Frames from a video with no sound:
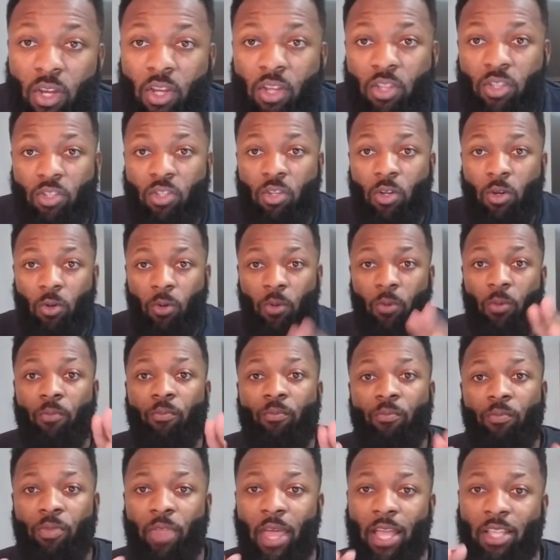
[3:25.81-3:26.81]
So
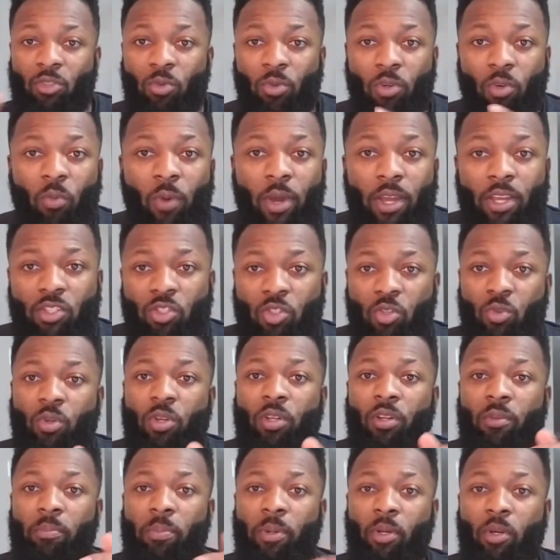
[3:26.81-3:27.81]
that's one of the ways you
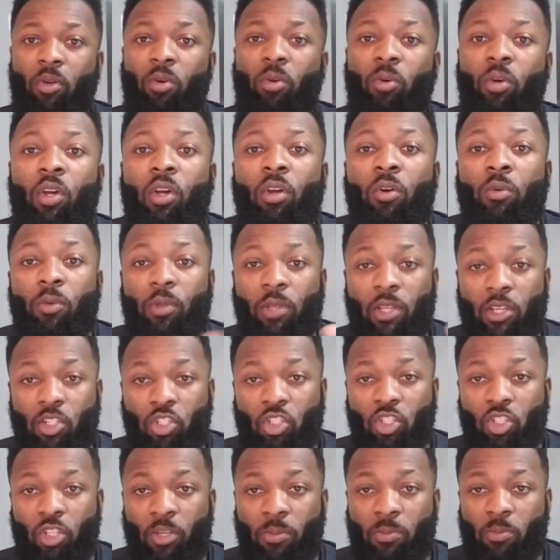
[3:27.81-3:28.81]
can build
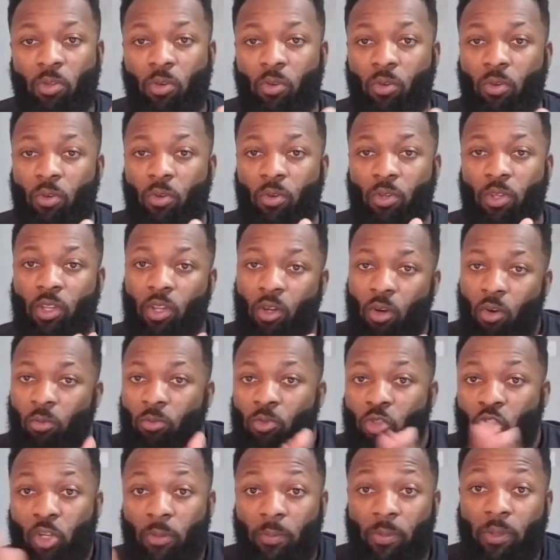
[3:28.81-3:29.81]
relationships on
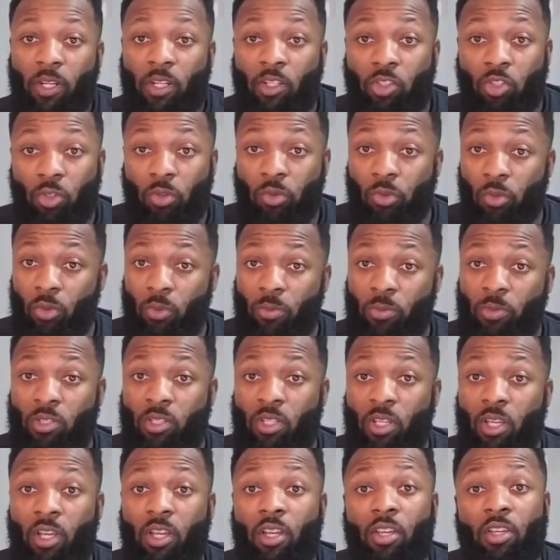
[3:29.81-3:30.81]
jumping into
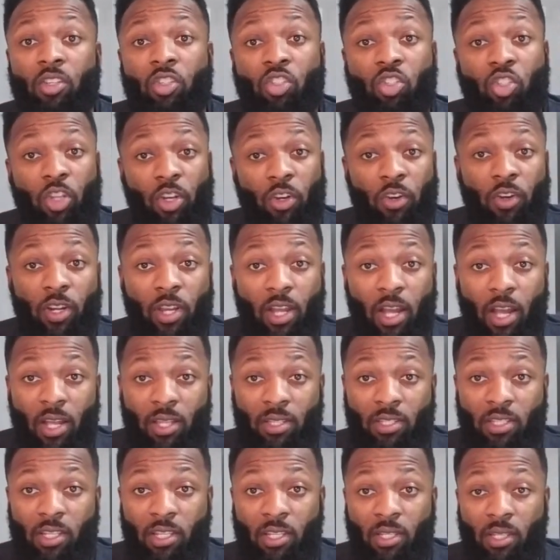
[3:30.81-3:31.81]
groups, sharing
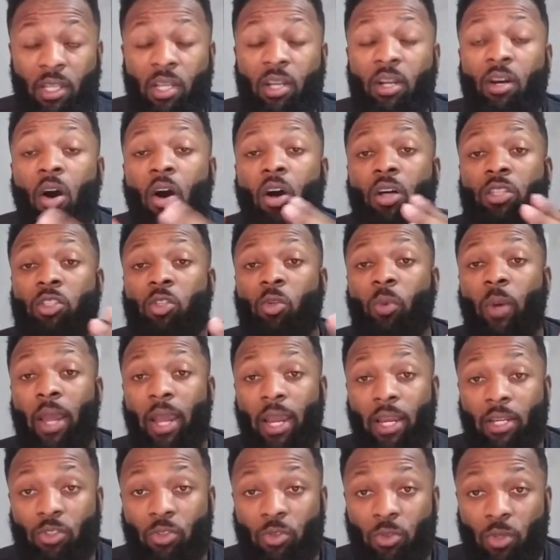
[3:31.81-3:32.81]
content, also
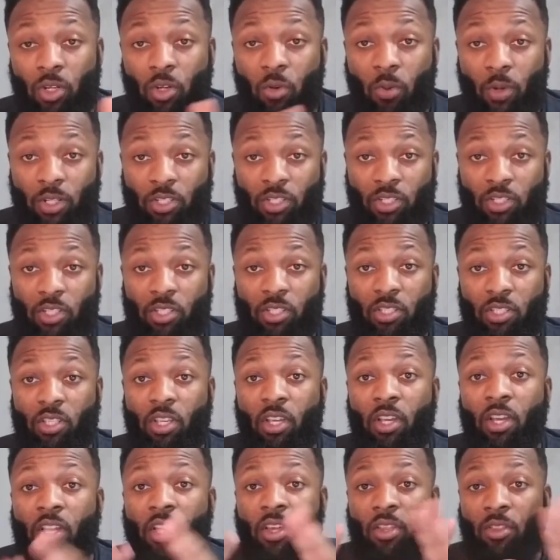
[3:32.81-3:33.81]
answering questions.
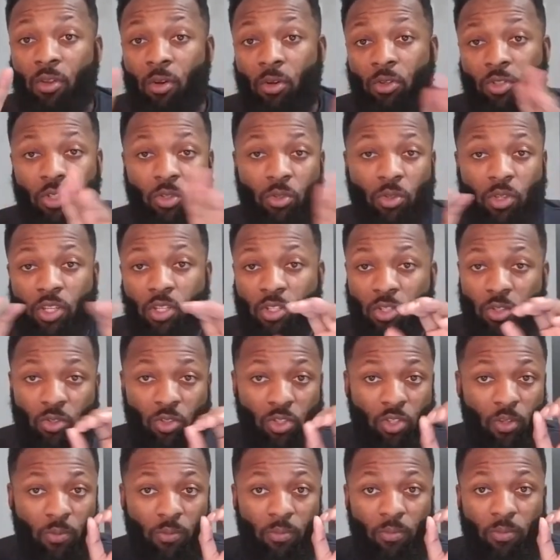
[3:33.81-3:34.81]
These are
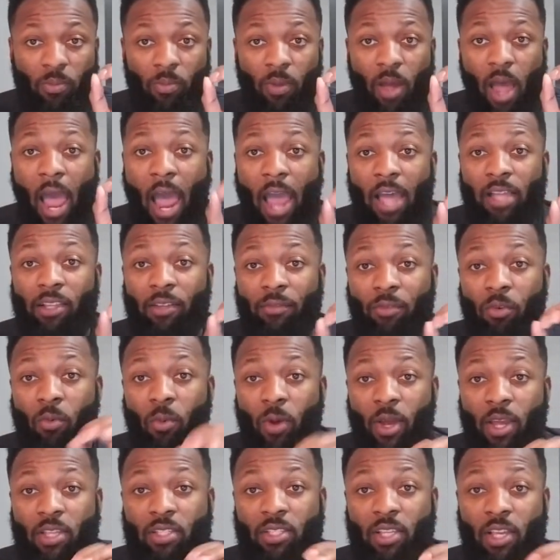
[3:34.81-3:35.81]
some high level
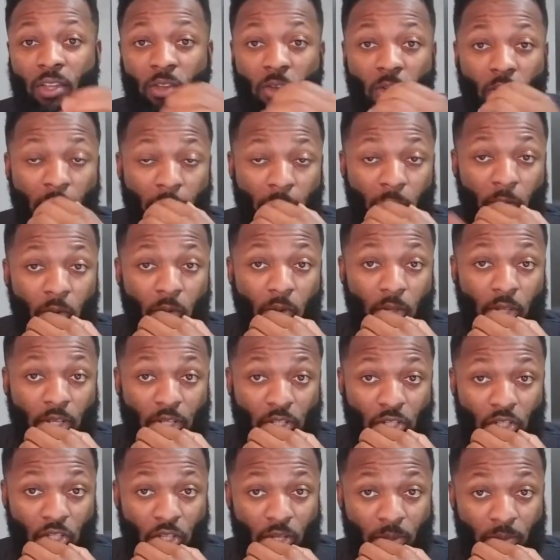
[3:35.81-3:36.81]
ways that you can build
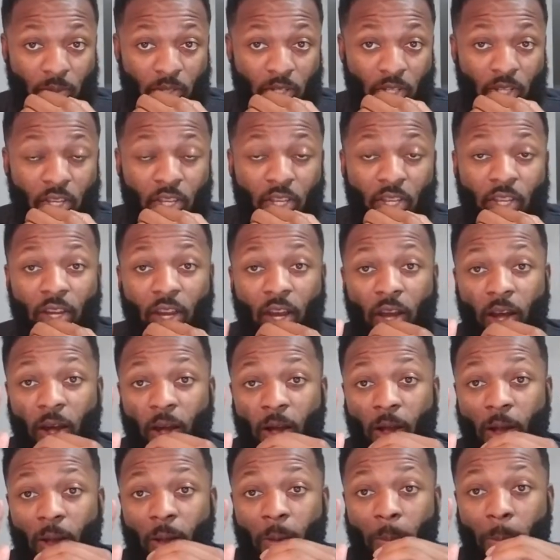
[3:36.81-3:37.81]
relationships.
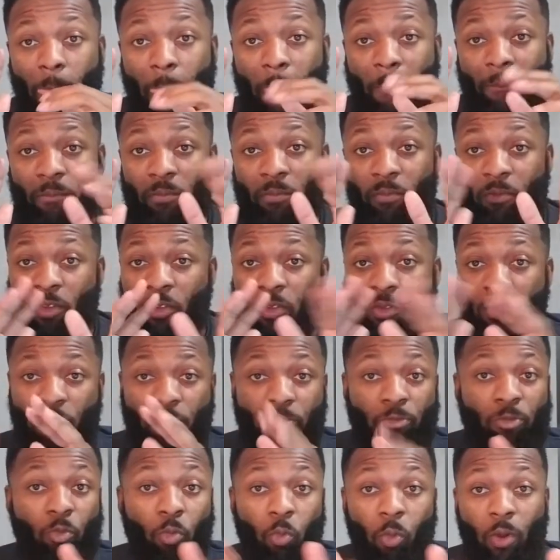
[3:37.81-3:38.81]

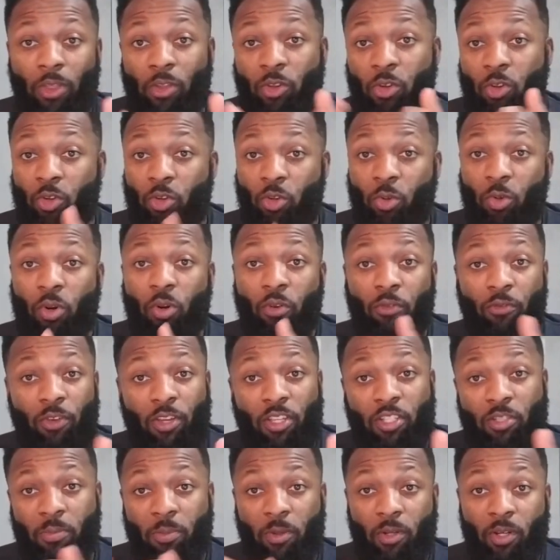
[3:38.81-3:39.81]
Whether you do it on
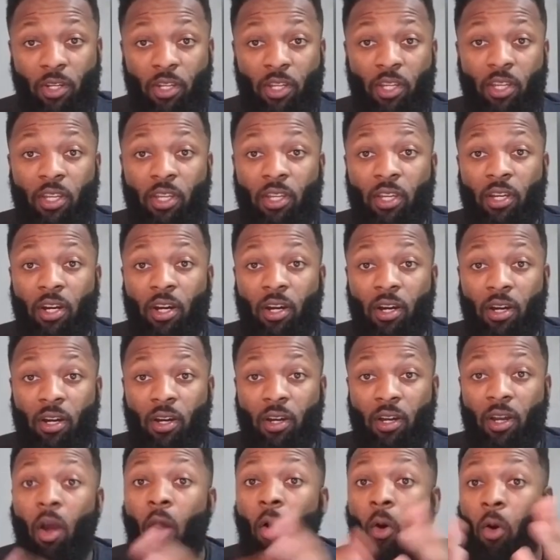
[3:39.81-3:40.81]
Facebook
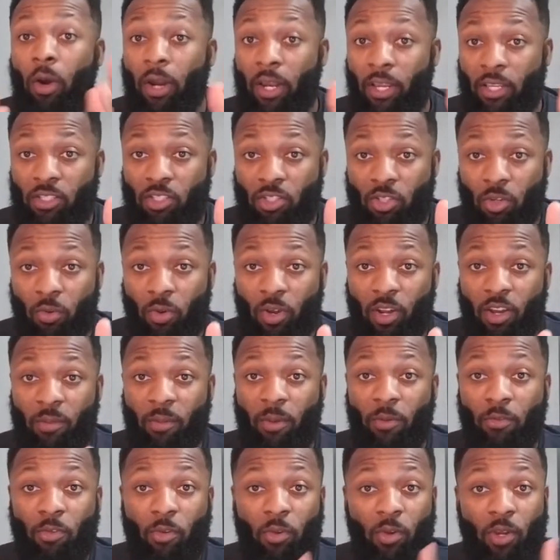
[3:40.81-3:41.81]
or Instagram,
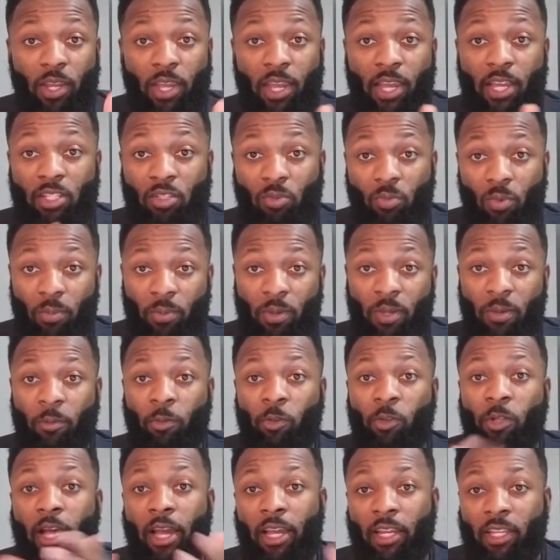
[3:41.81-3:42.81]
if you're engaging with people,
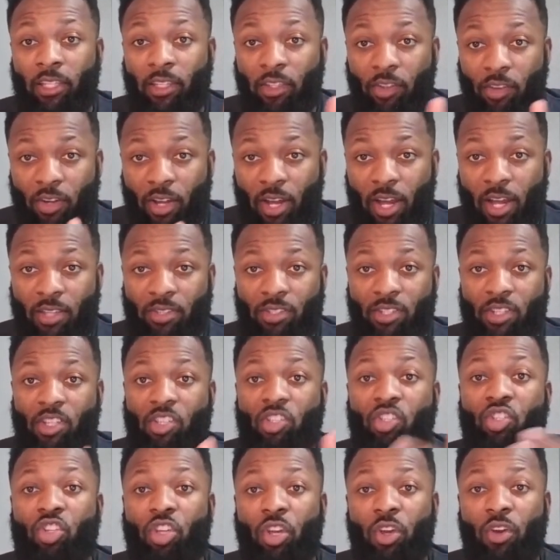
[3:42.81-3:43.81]
liking their content,
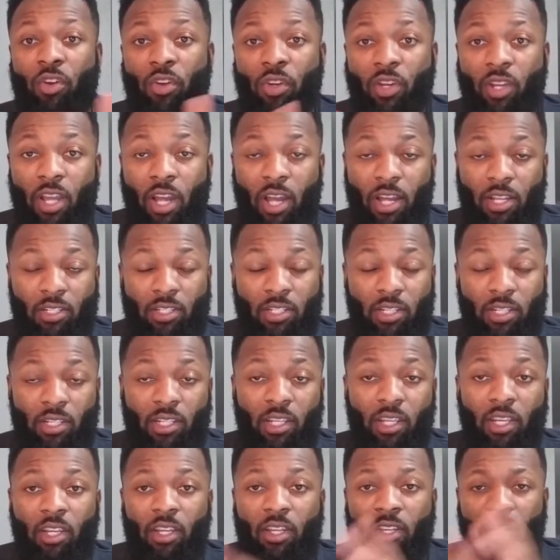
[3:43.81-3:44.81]
sharing content.
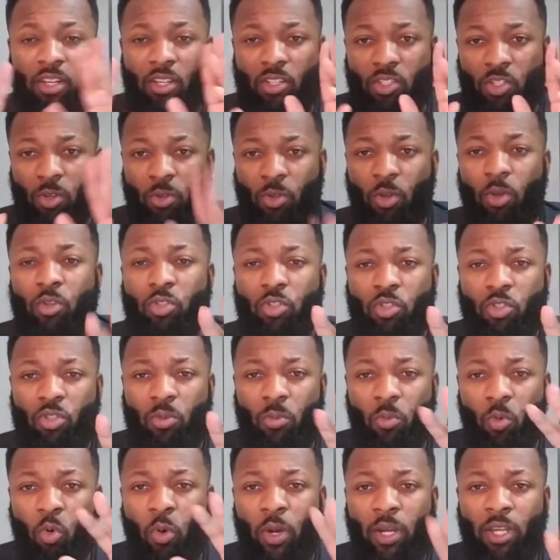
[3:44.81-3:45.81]
So those are
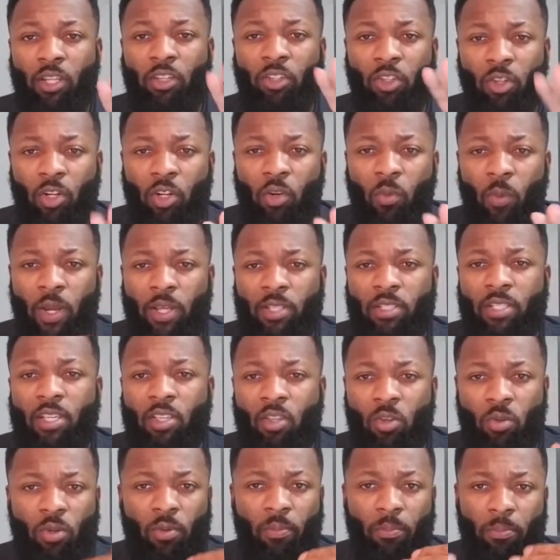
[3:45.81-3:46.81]
some quick and dirty ways that
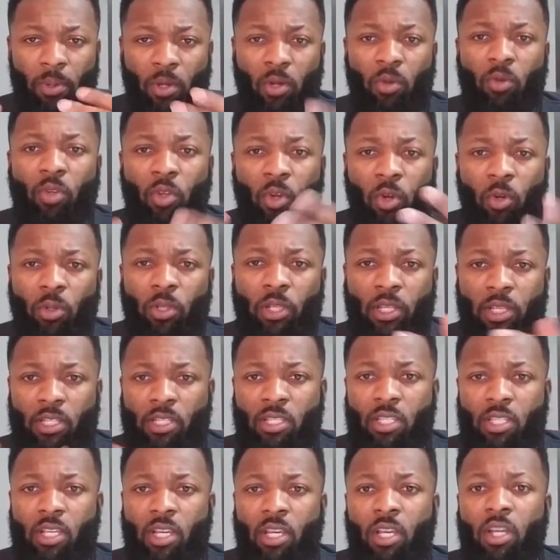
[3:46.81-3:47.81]
you can build your
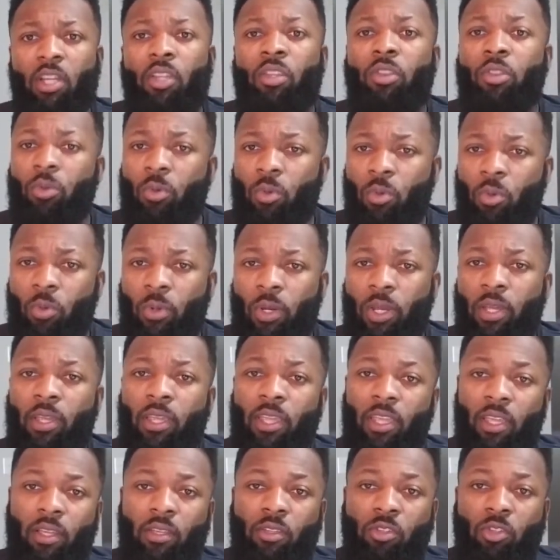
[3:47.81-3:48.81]
list through
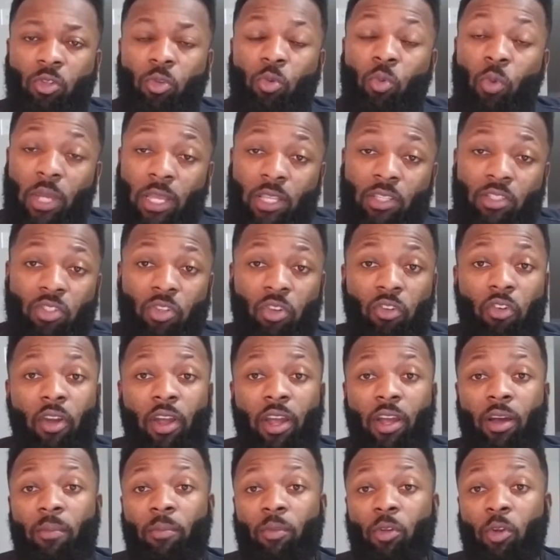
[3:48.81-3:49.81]

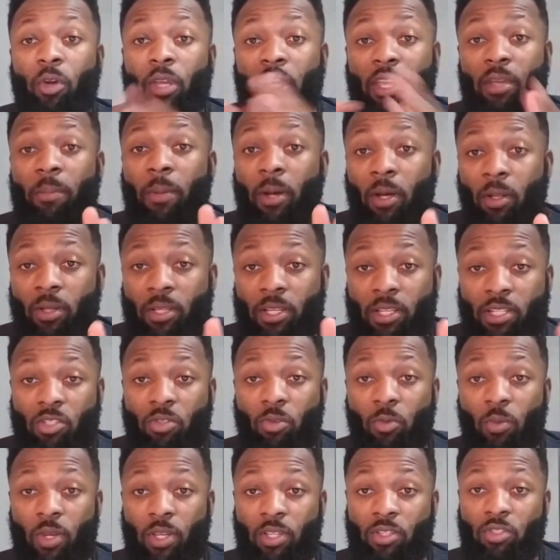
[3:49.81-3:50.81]
Instagram, your email list
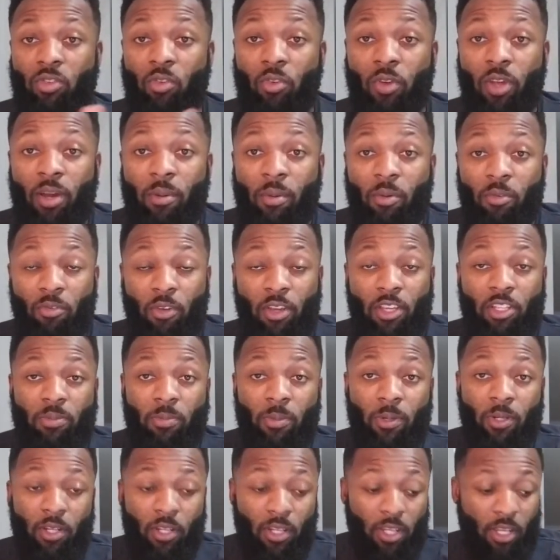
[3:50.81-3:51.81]
through Instagram and
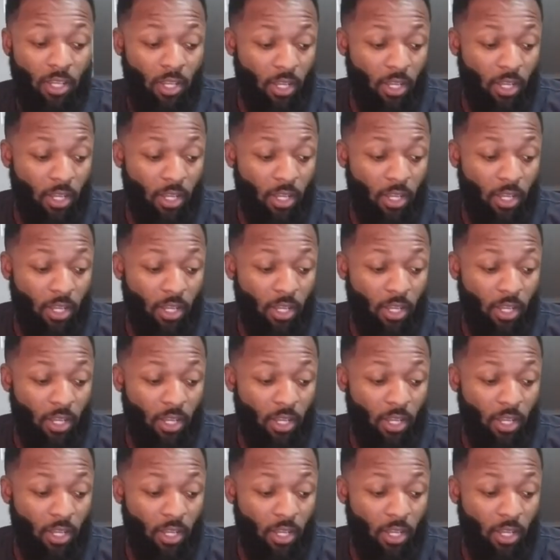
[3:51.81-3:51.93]
Facebook.